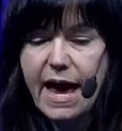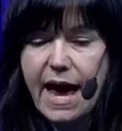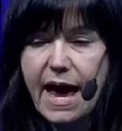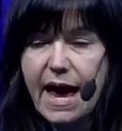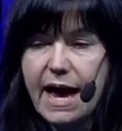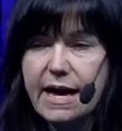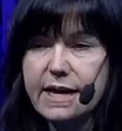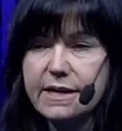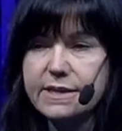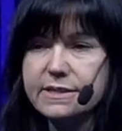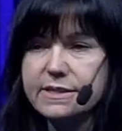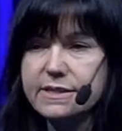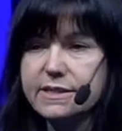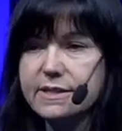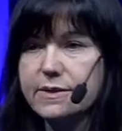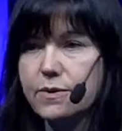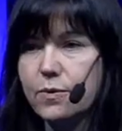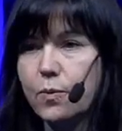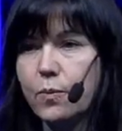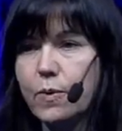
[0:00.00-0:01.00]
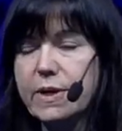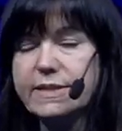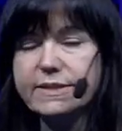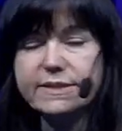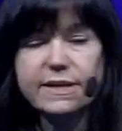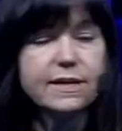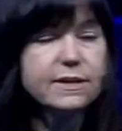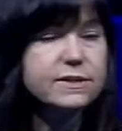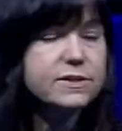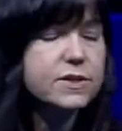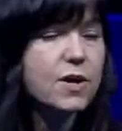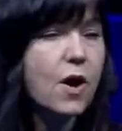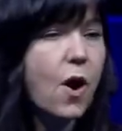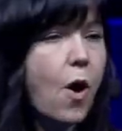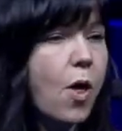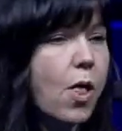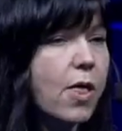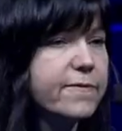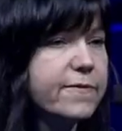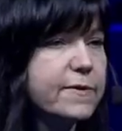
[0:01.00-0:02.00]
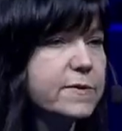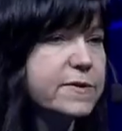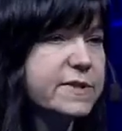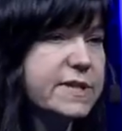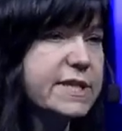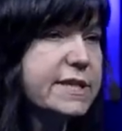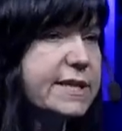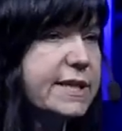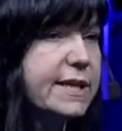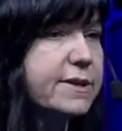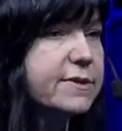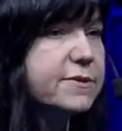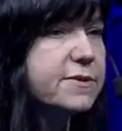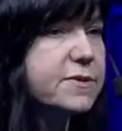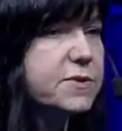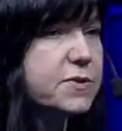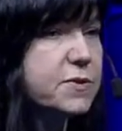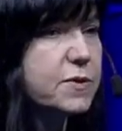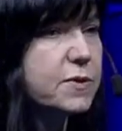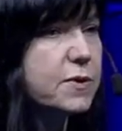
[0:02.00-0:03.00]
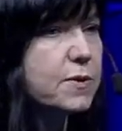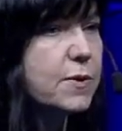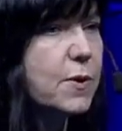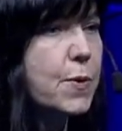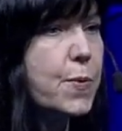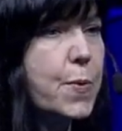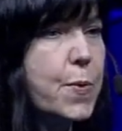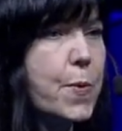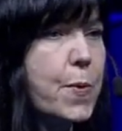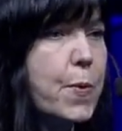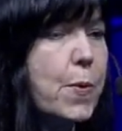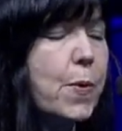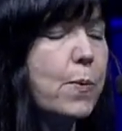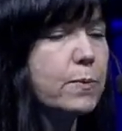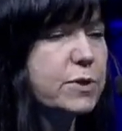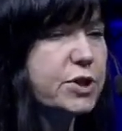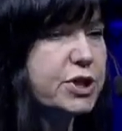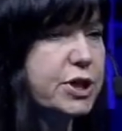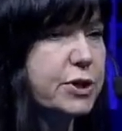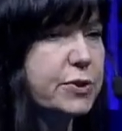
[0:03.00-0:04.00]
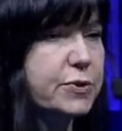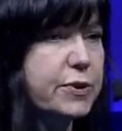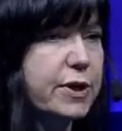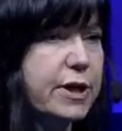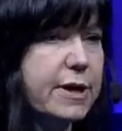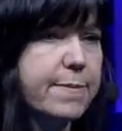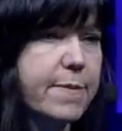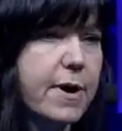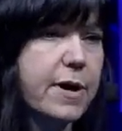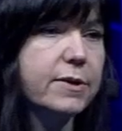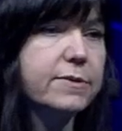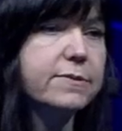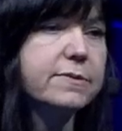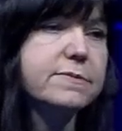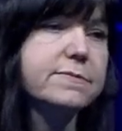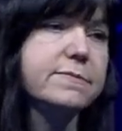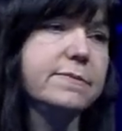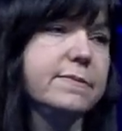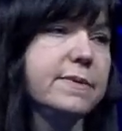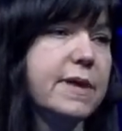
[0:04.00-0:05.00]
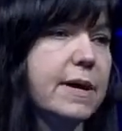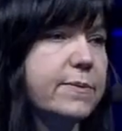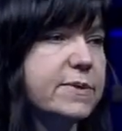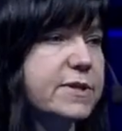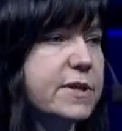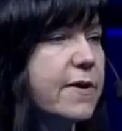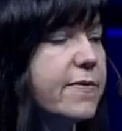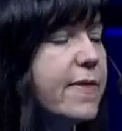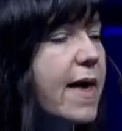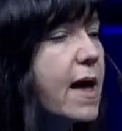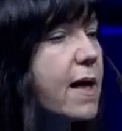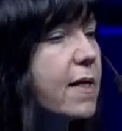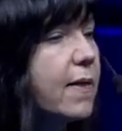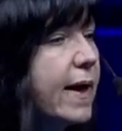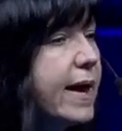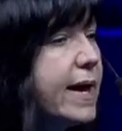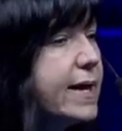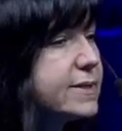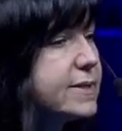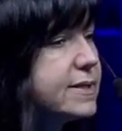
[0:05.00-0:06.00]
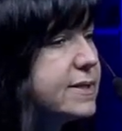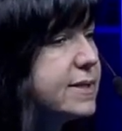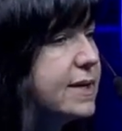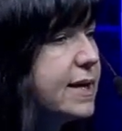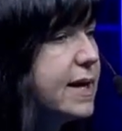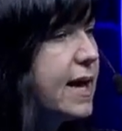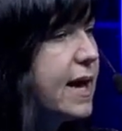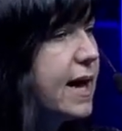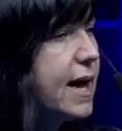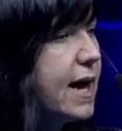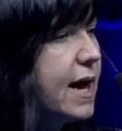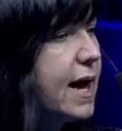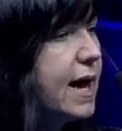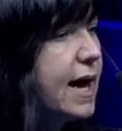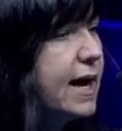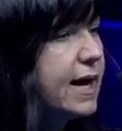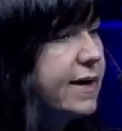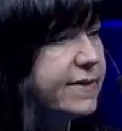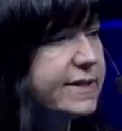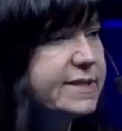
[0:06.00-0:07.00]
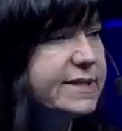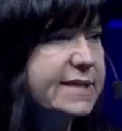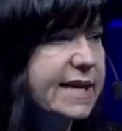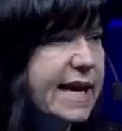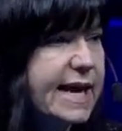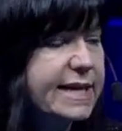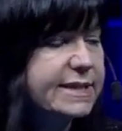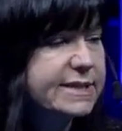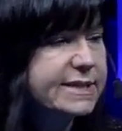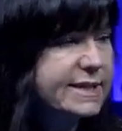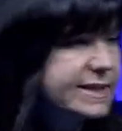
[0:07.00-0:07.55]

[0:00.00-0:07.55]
and we sent all of those details to the local machine learning model that was on that client. And in this case,